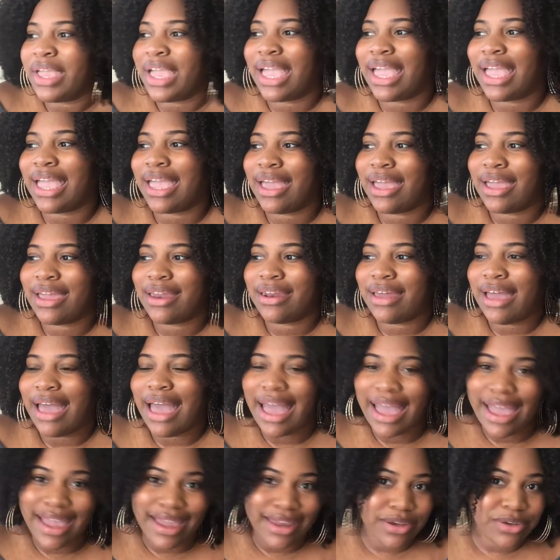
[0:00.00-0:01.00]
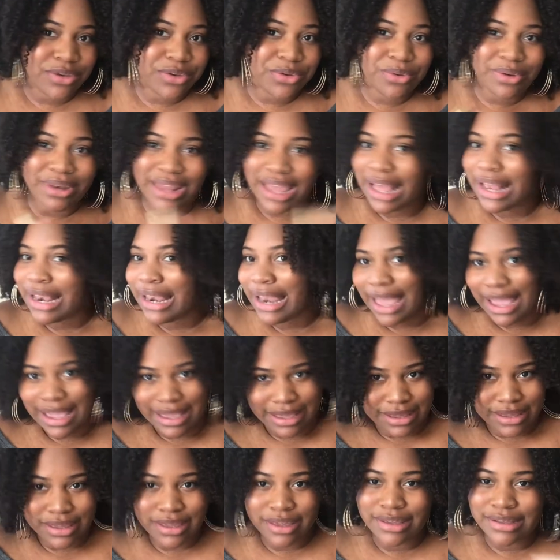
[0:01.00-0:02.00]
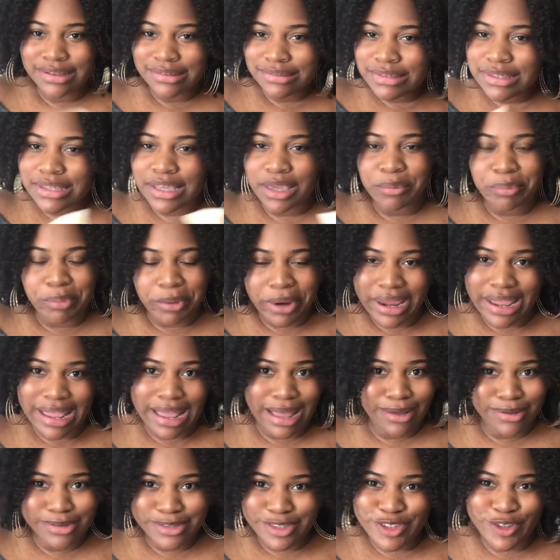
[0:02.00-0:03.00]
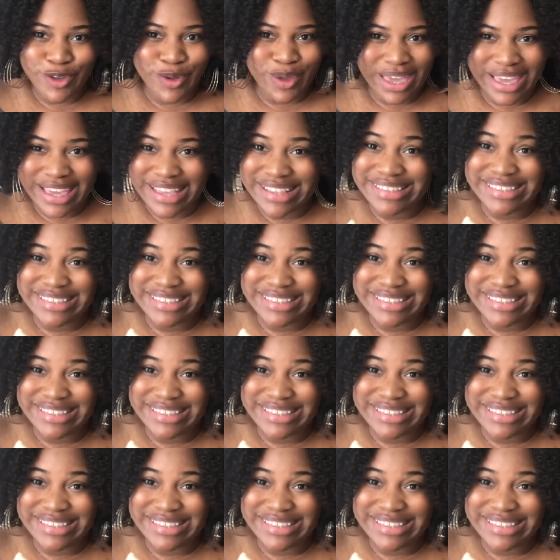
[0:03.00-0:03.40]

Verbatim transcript: And I do not like to get breakouts, okay?